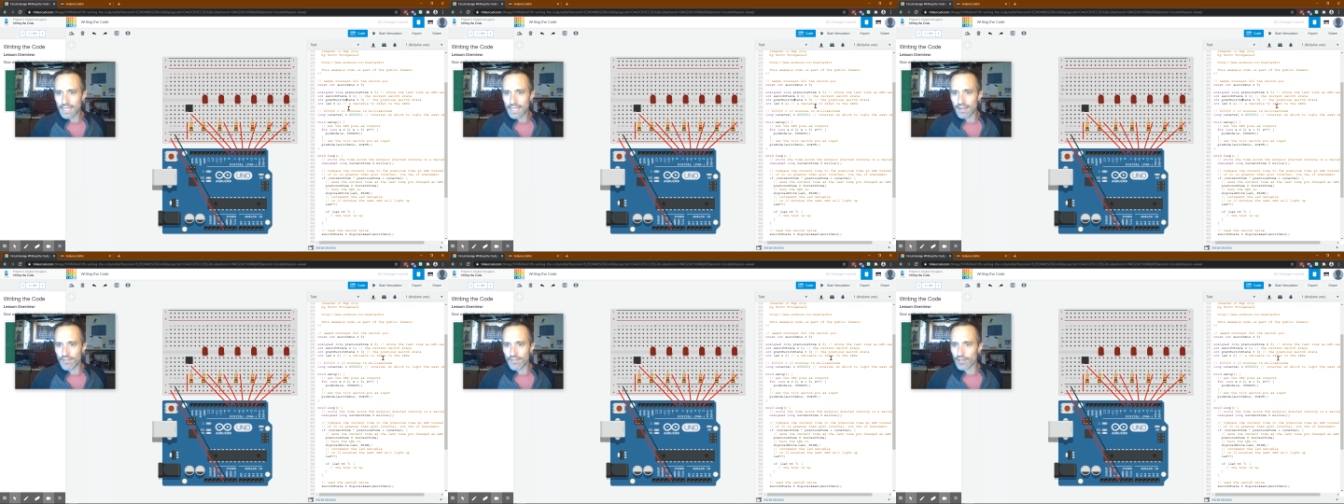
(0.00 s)

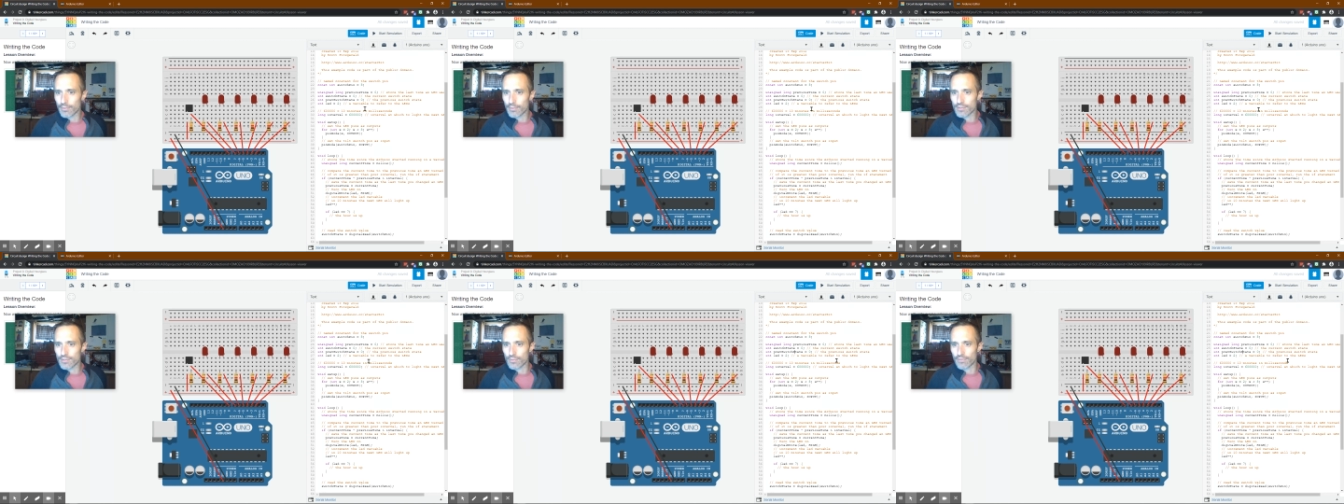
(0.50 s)
a variable
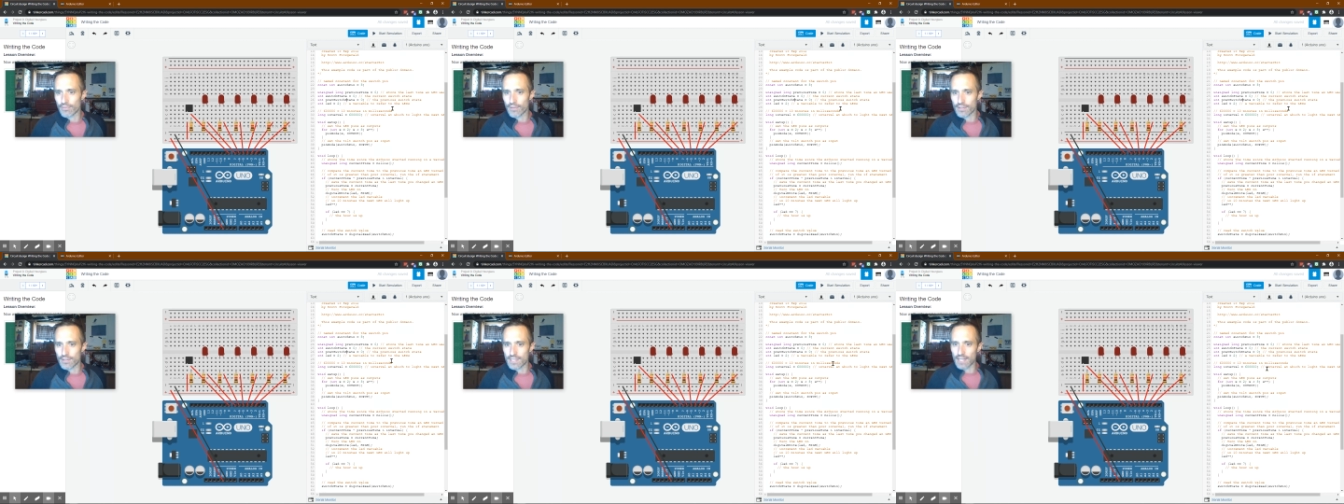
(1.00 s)
to
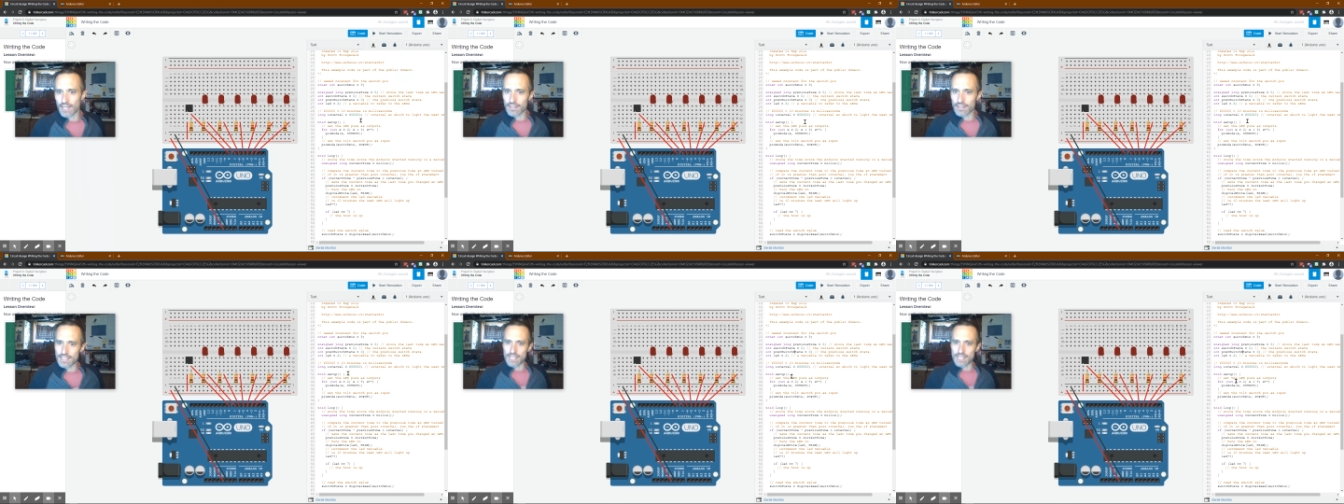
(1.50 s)
refer to the L
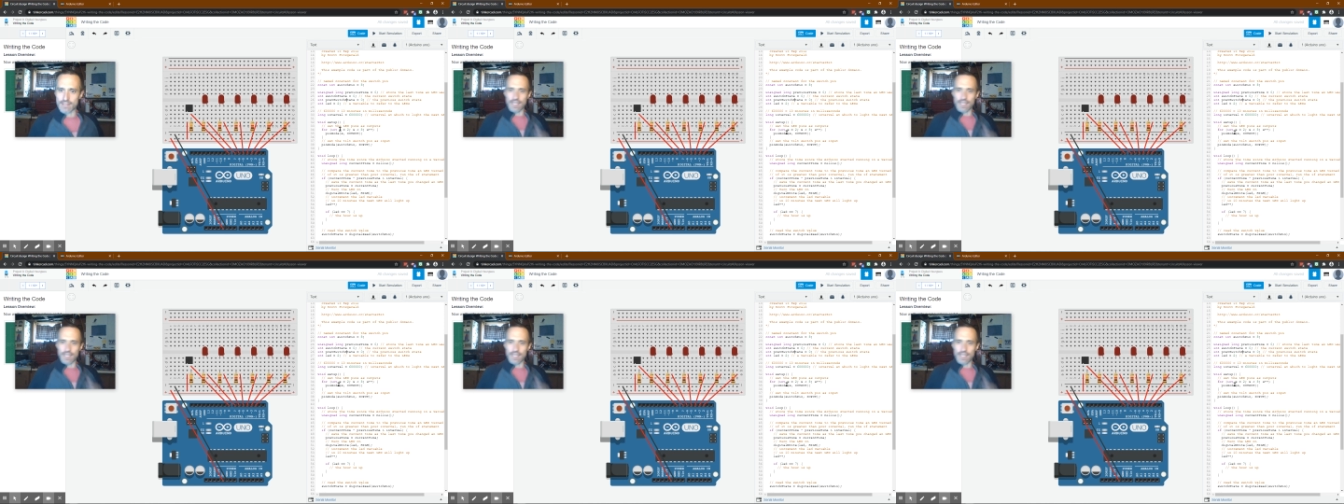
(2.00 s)
E Ds.